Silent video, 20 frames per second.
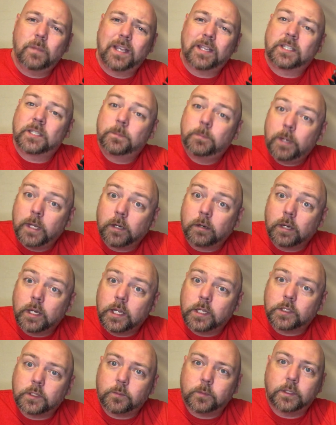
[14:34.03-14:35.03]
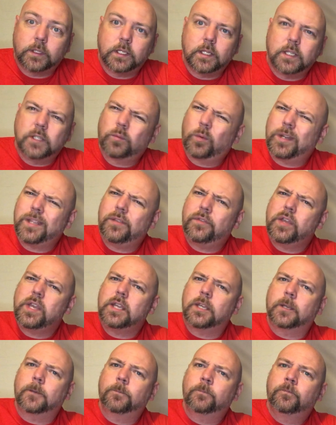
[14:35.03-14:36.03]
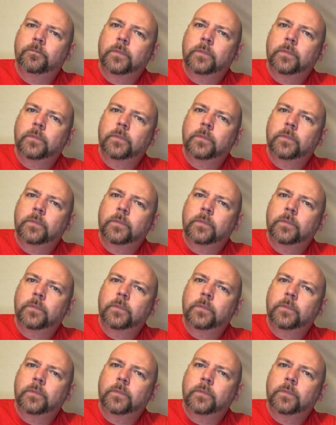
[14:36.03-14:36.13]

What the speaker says: experience with these, what do you think?